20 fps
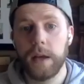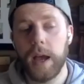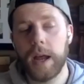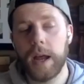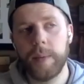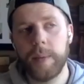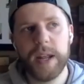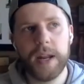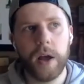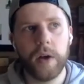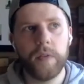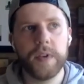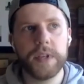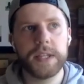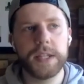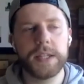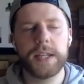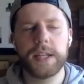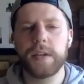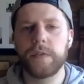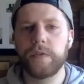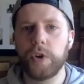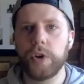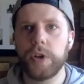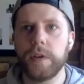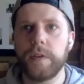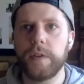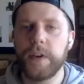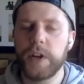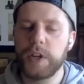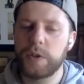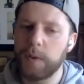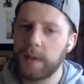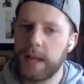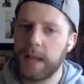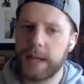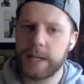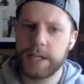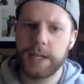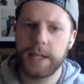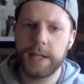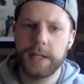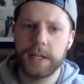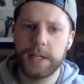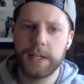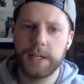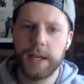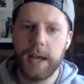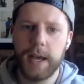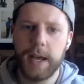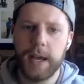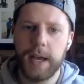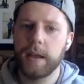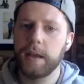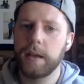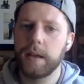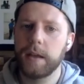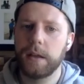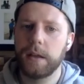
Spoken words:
And I mean, obviously, did you run your first one last year? Did you say?